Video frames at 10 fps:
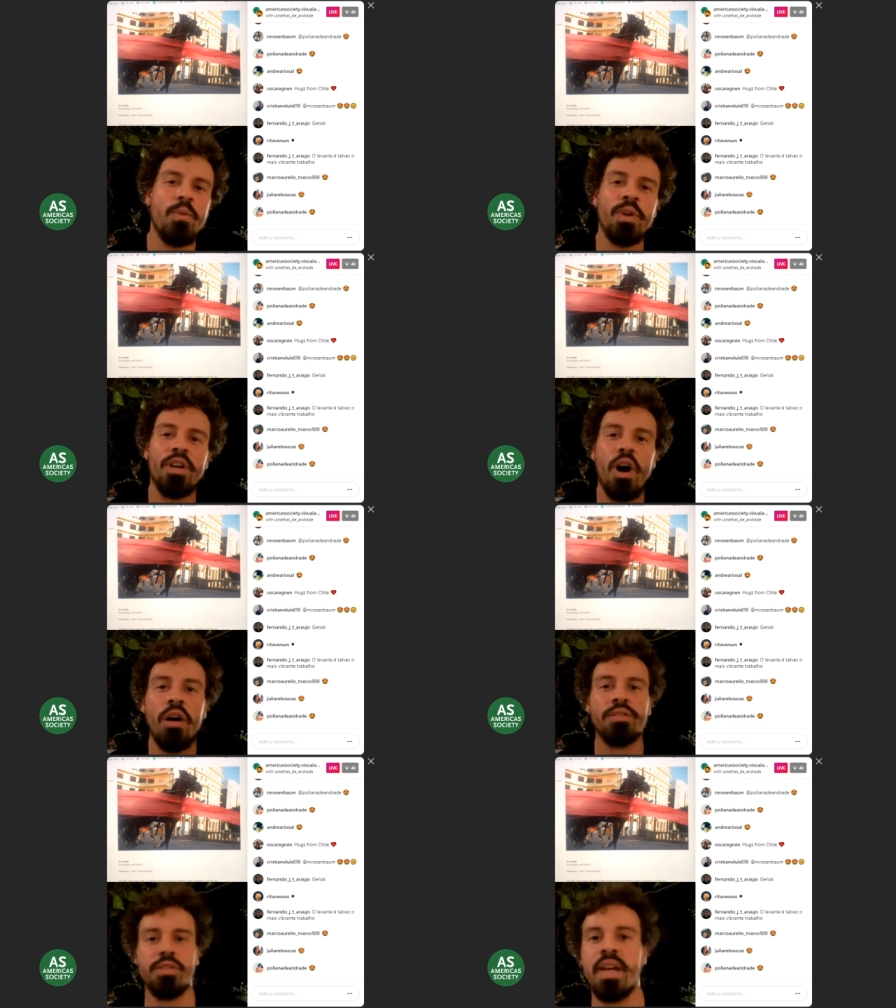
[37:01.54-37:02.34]
were
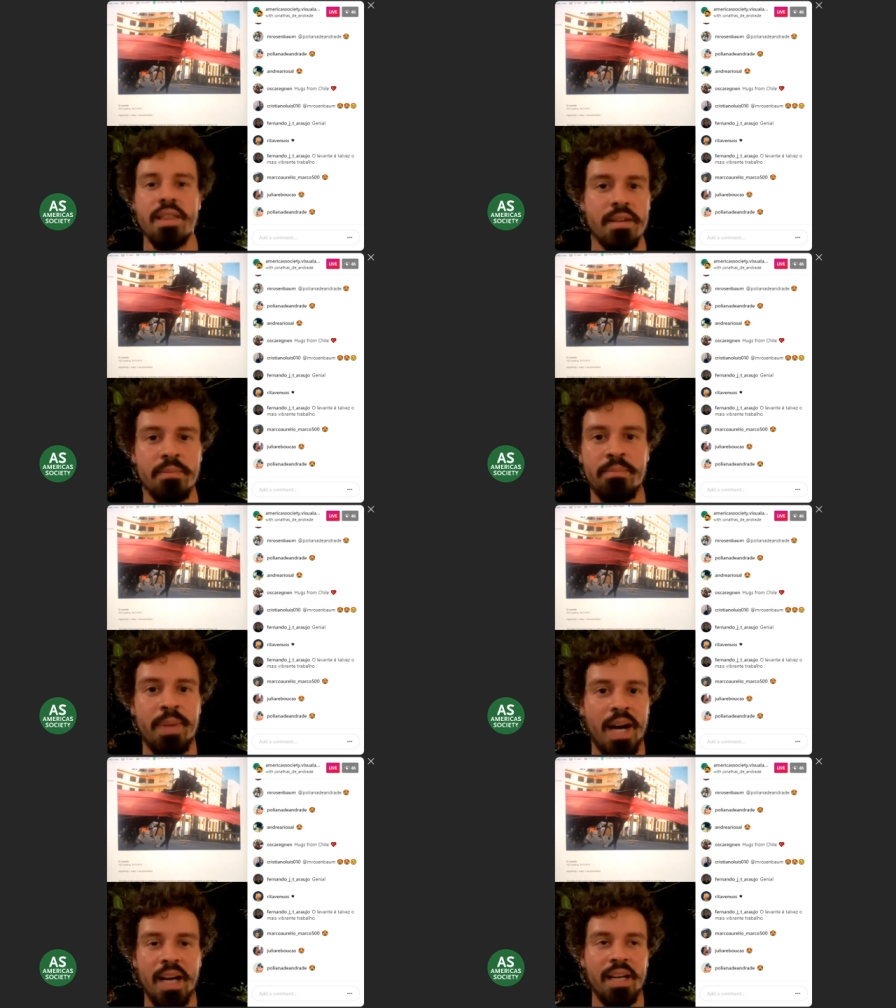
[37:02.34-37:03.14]
all together
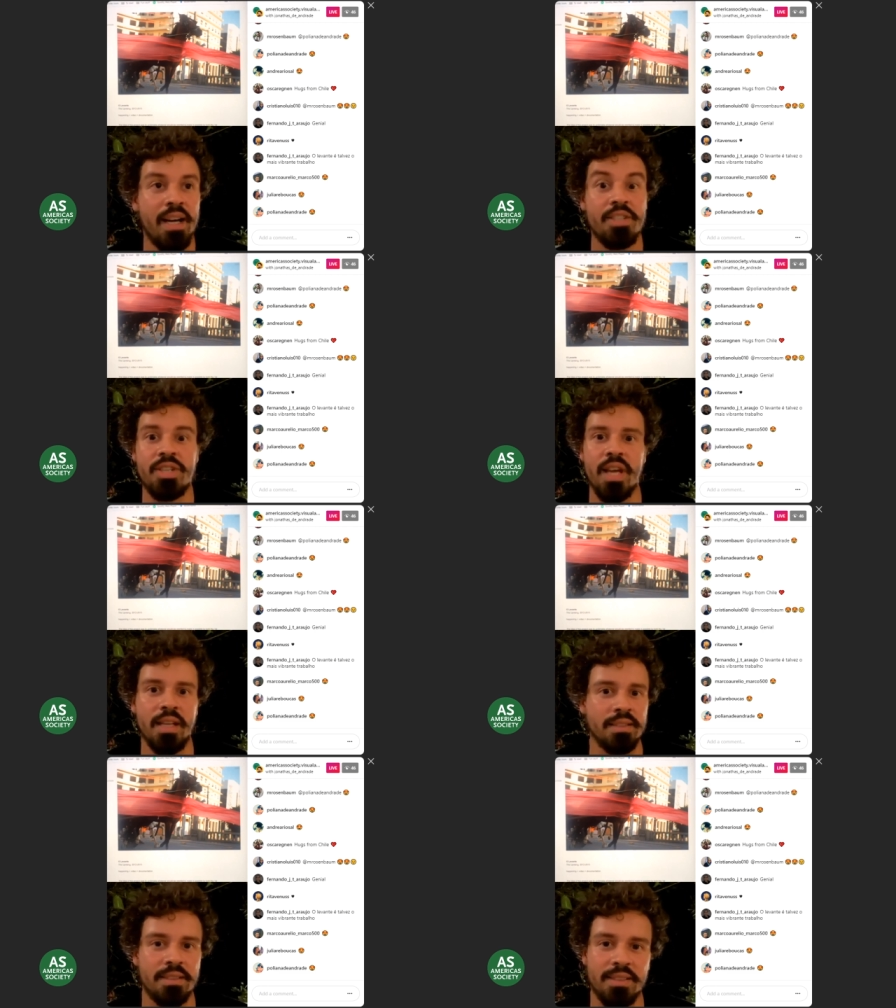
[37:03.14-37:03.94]
by a
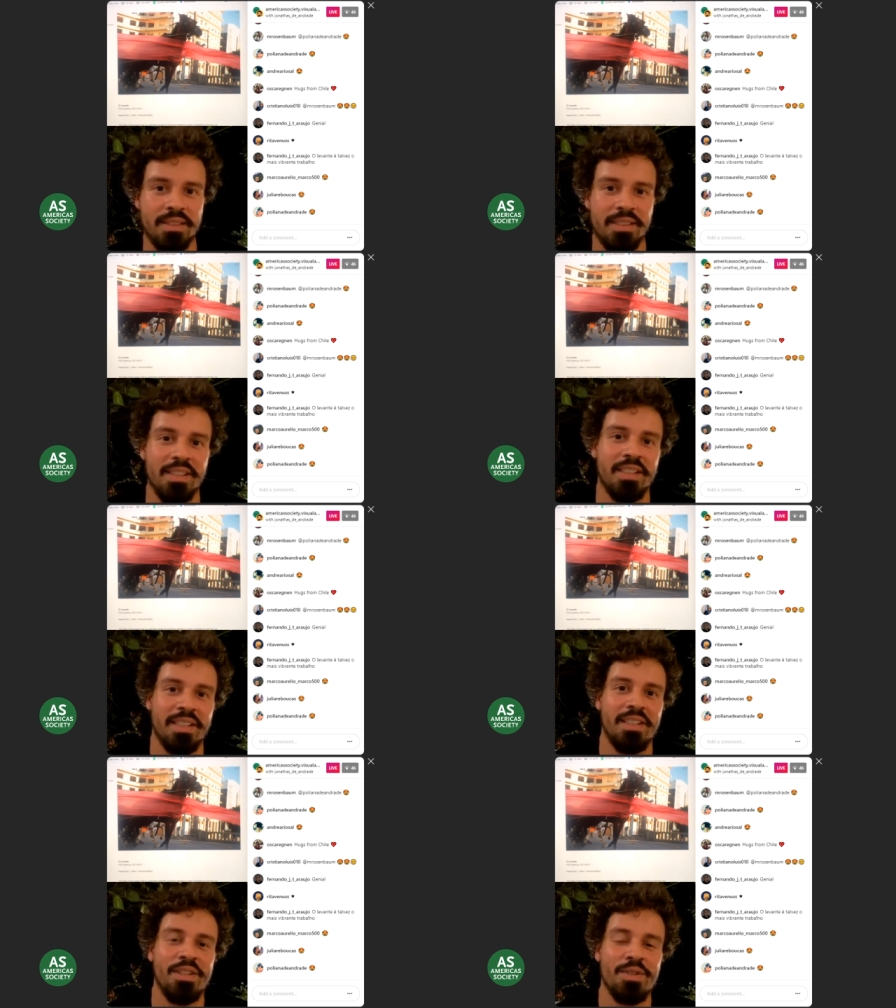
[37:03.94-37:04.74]
chance?
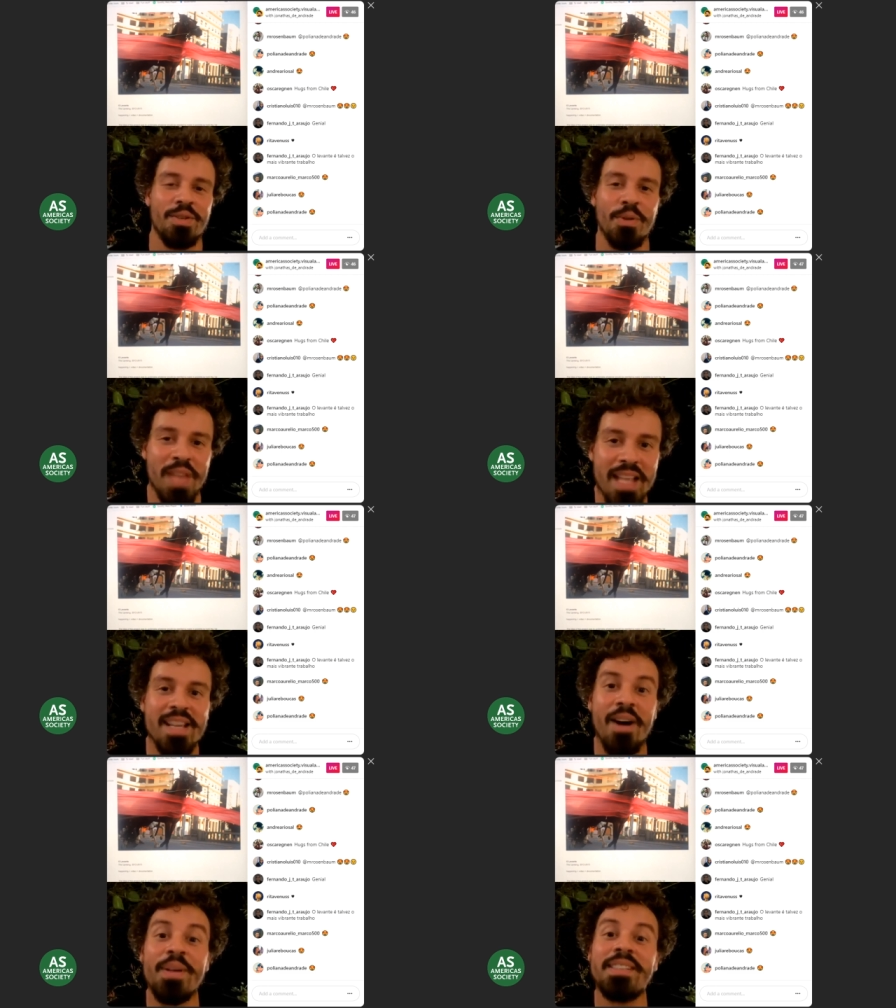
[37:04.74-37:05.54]
Mm-hmm. So that's
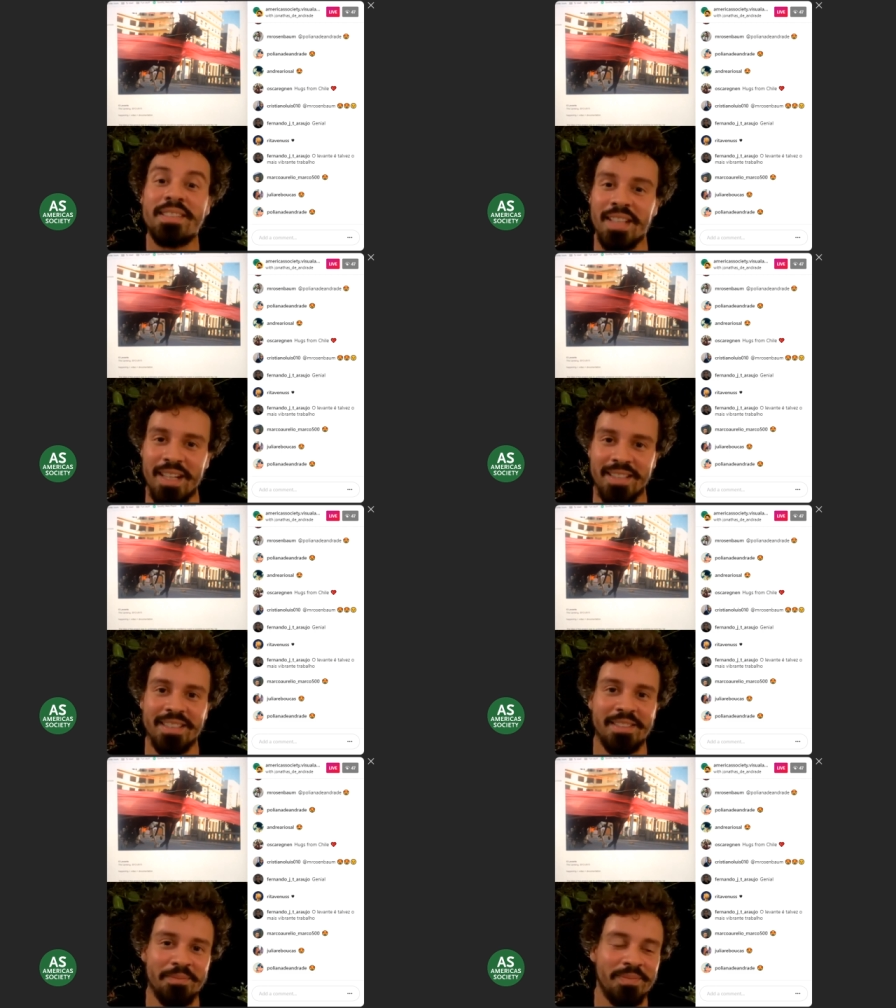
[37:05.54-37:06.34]
how it
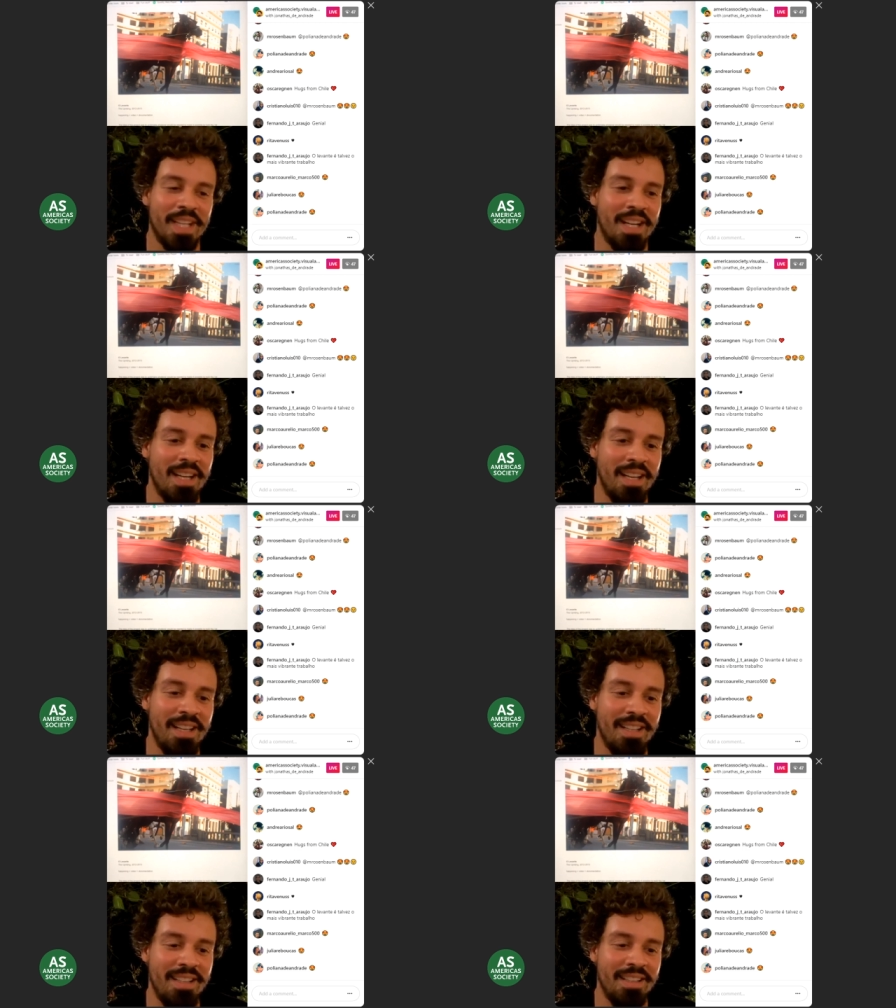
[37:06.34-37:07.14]
started.
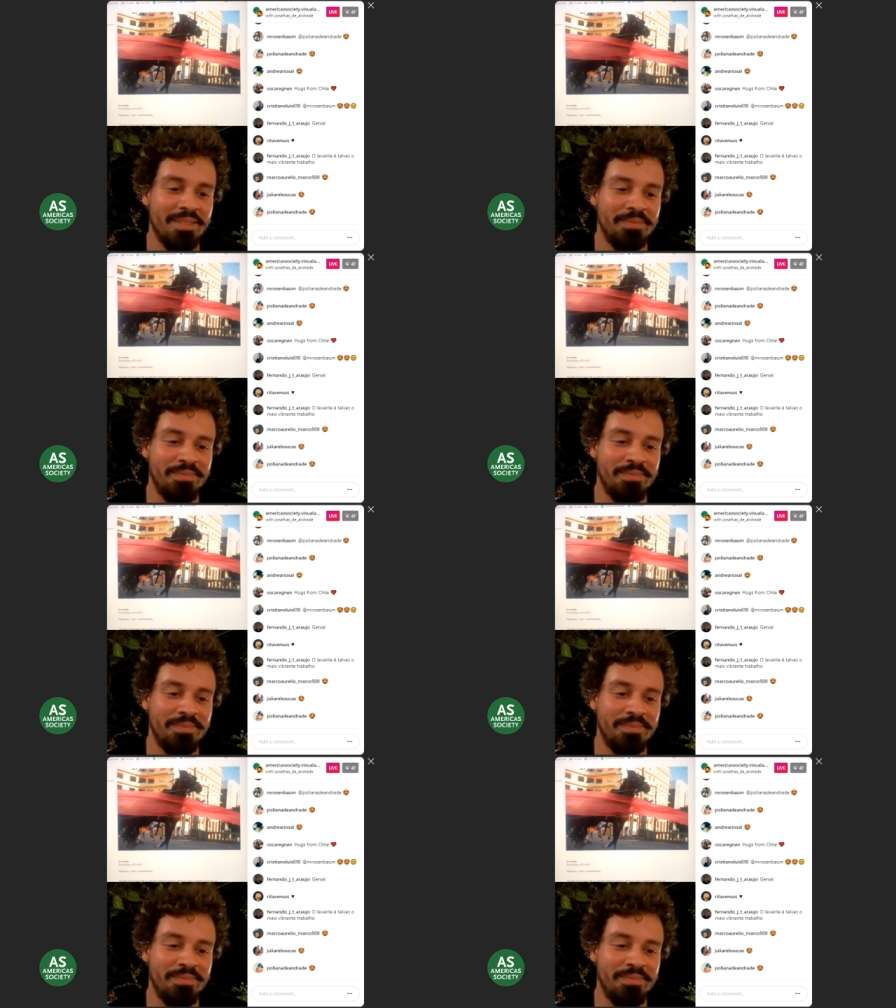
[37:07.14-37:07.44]
I